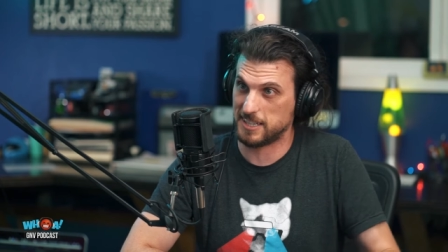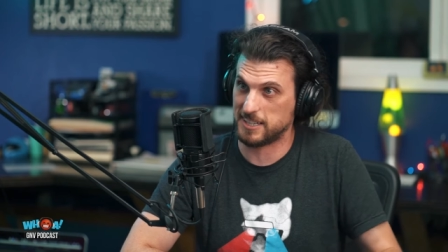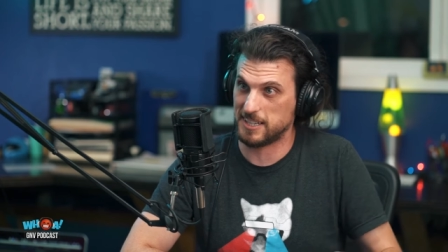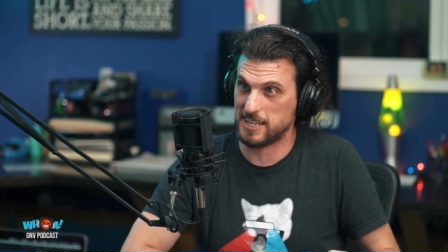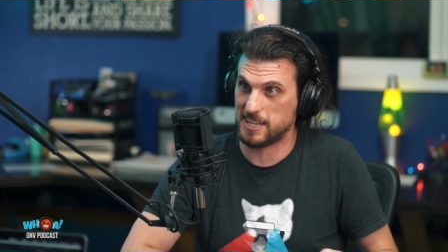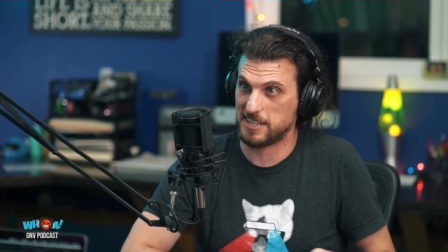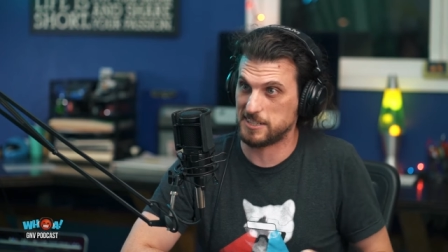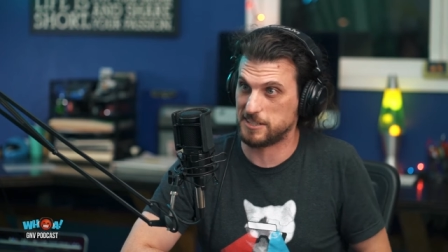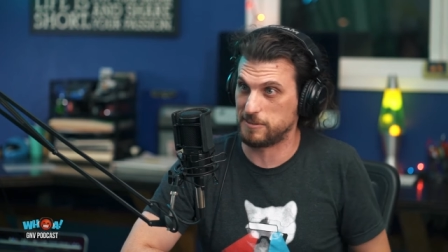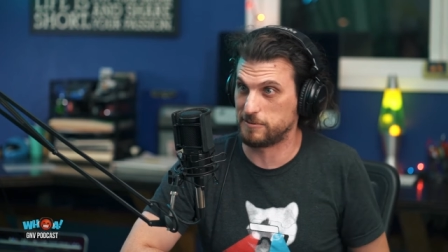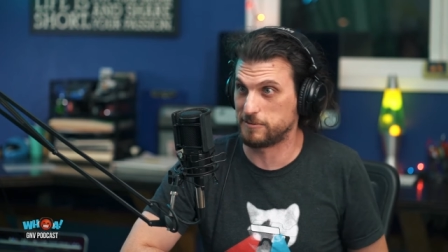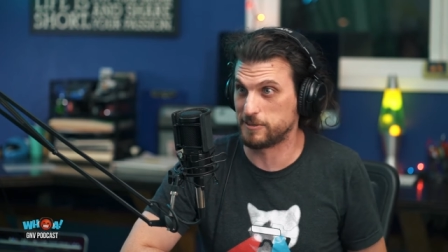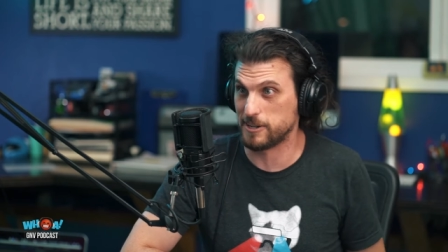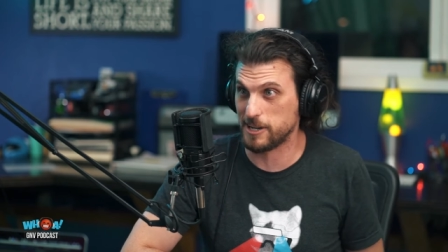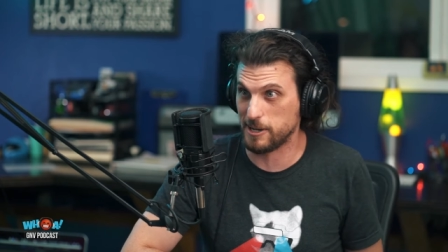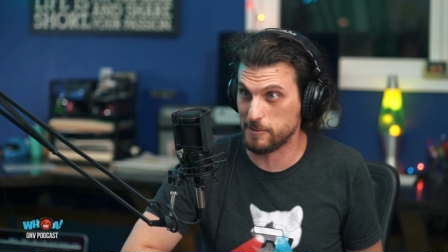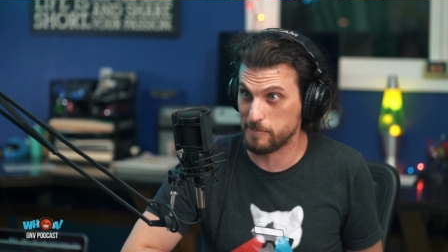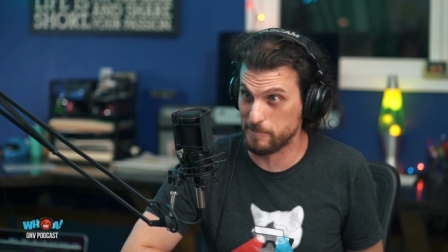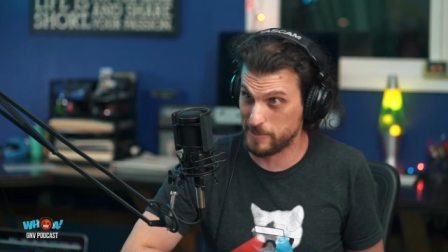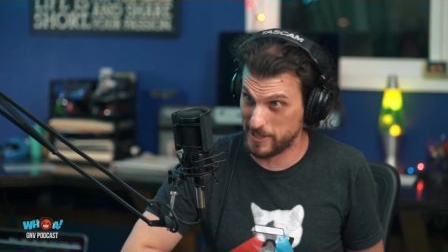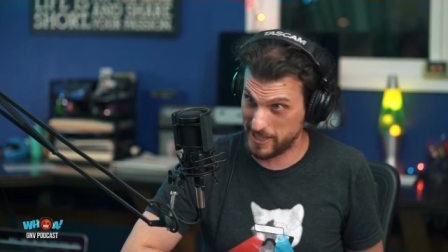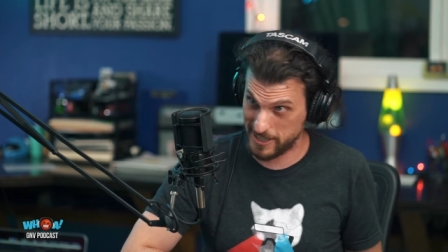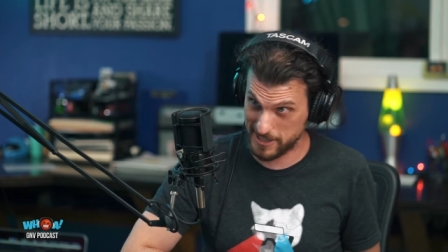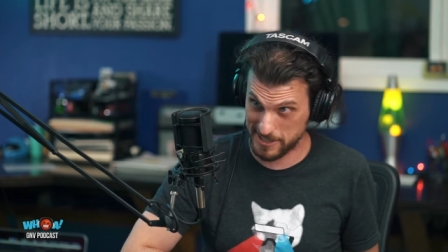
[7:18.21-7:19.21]
glass of
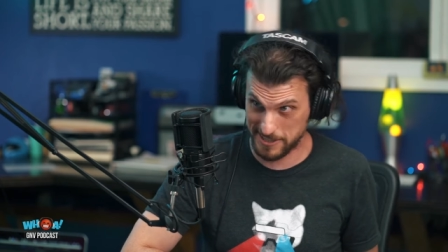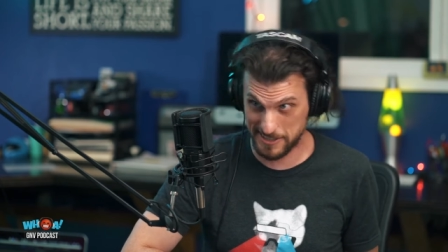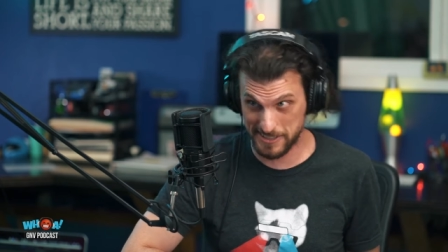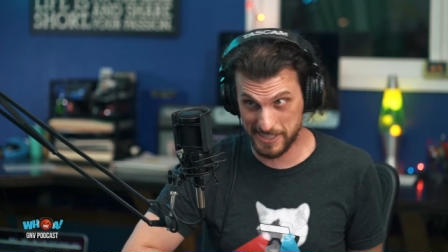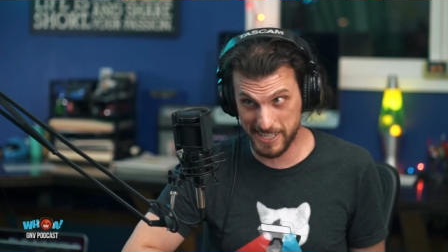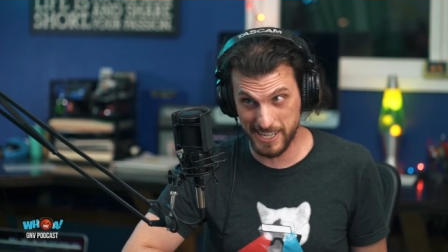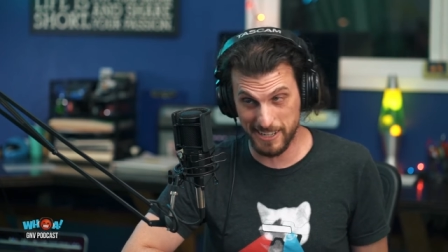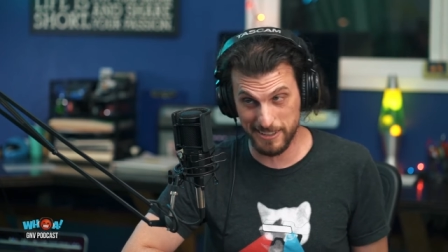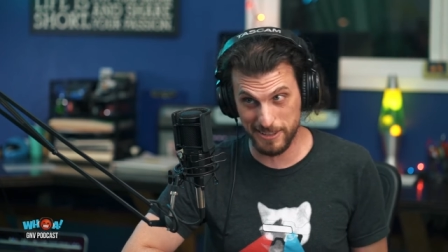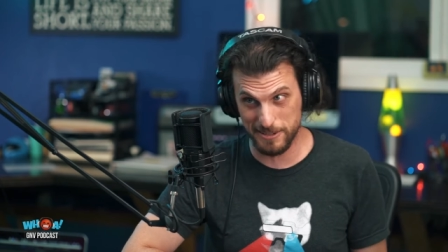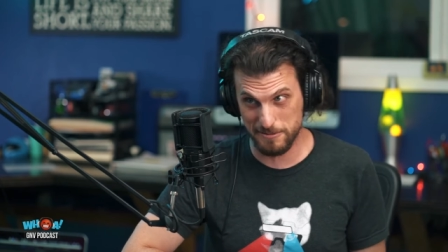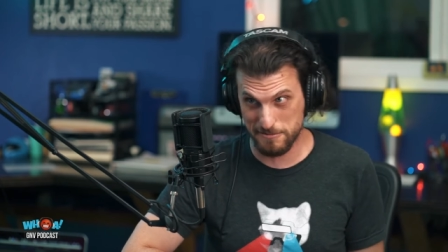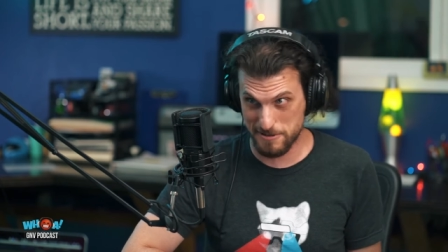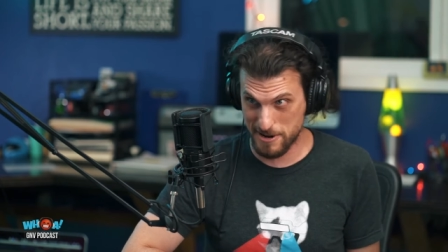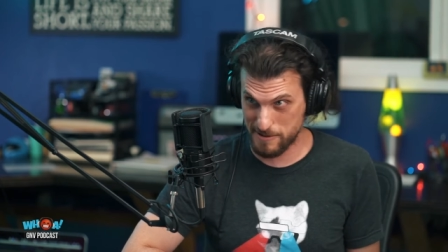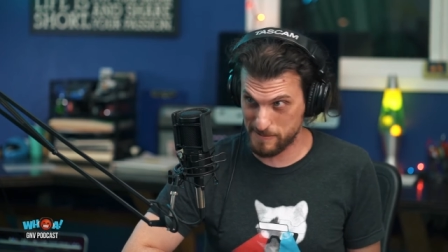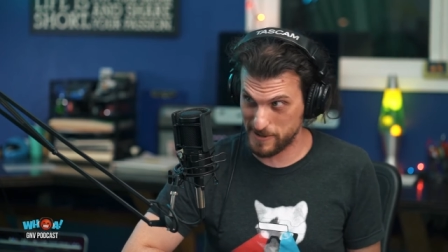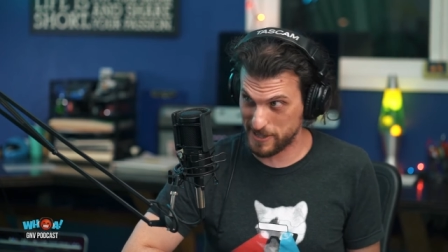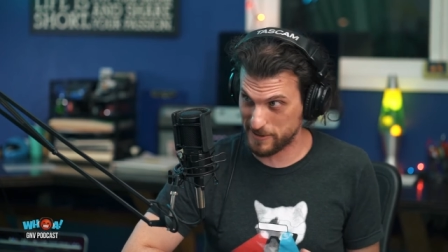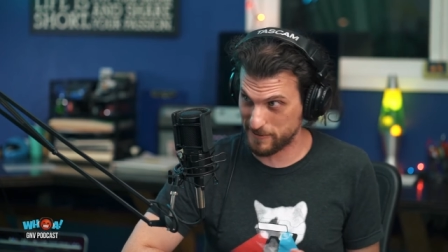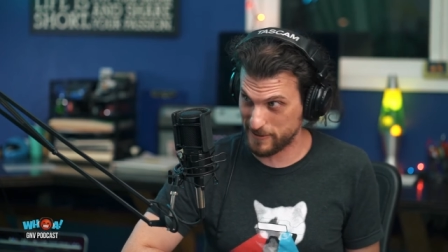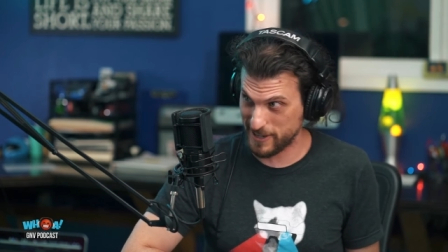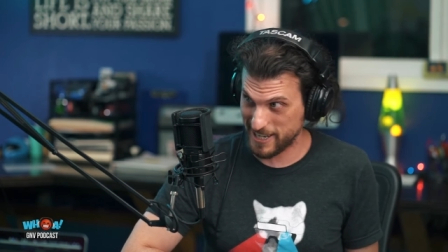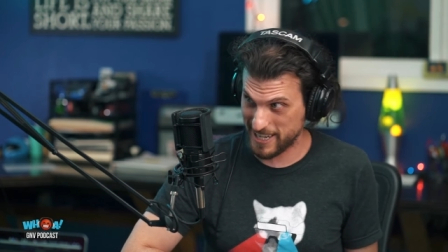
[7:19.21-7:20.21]
rum, but it turns out the rum
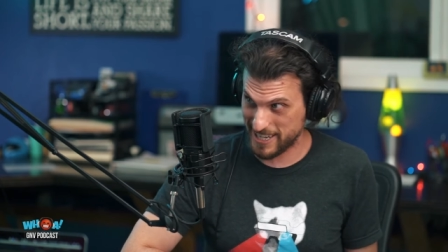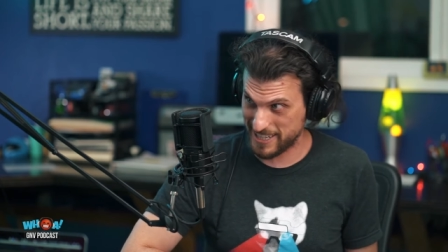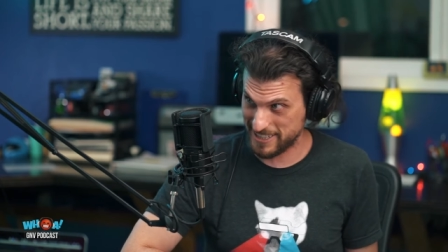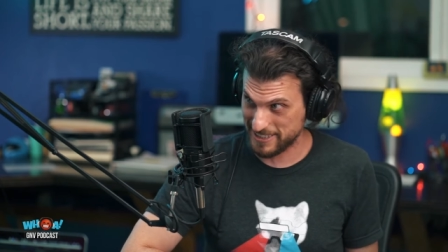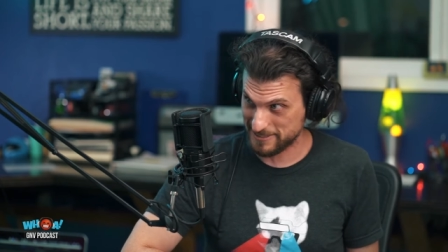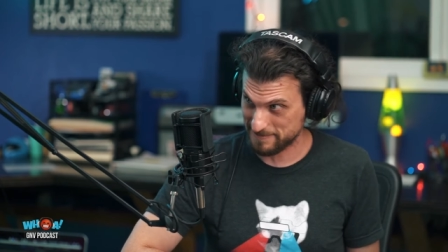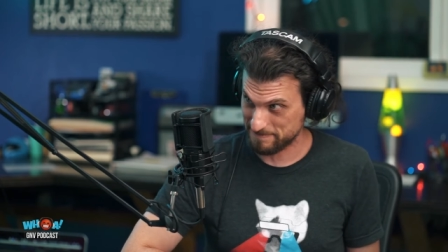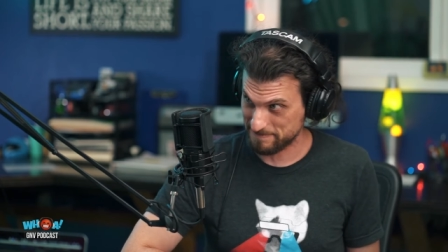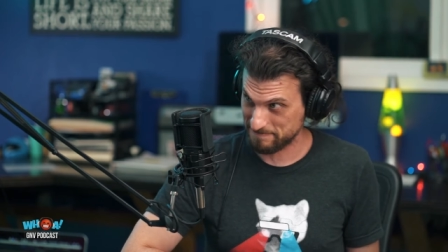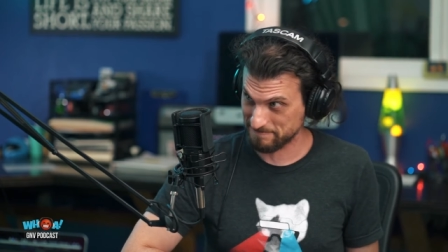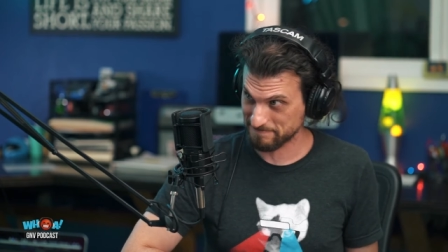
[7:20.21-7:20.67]
is fine.